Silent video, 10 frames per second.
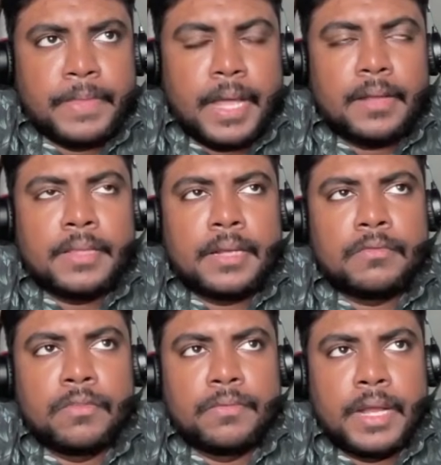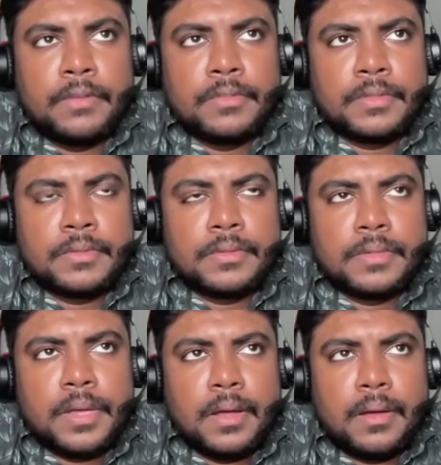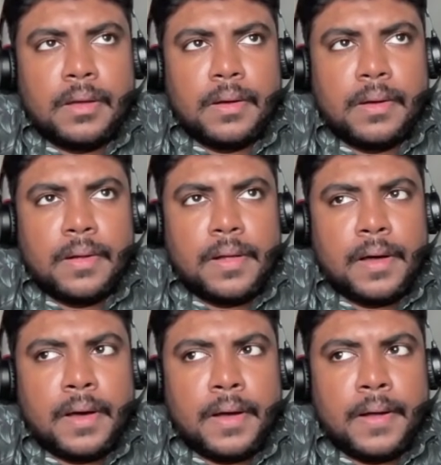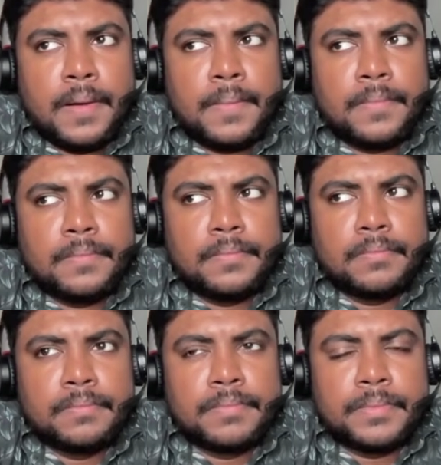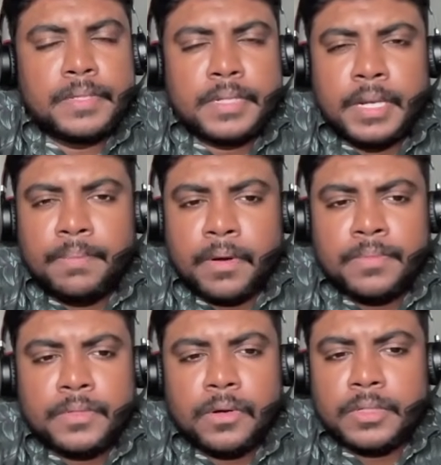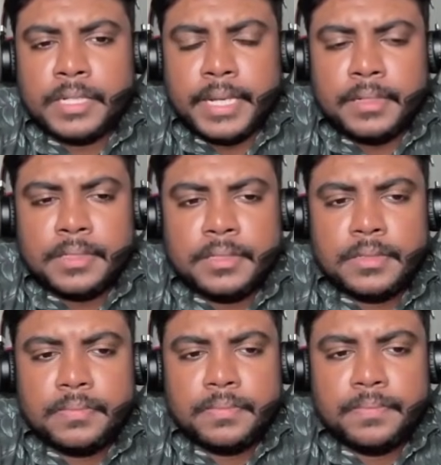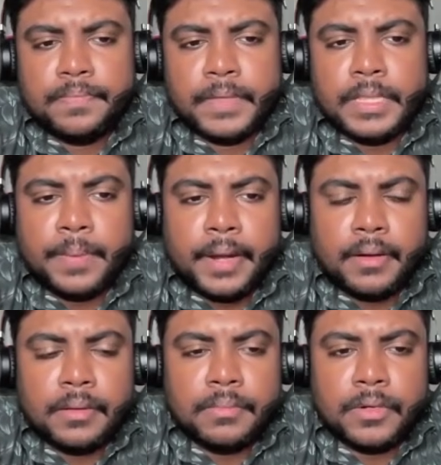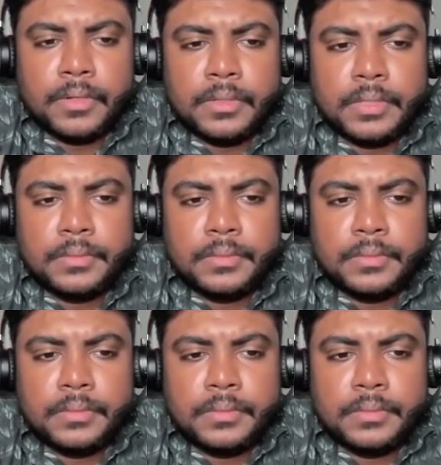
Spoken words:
And that values are still props or states in the parent component.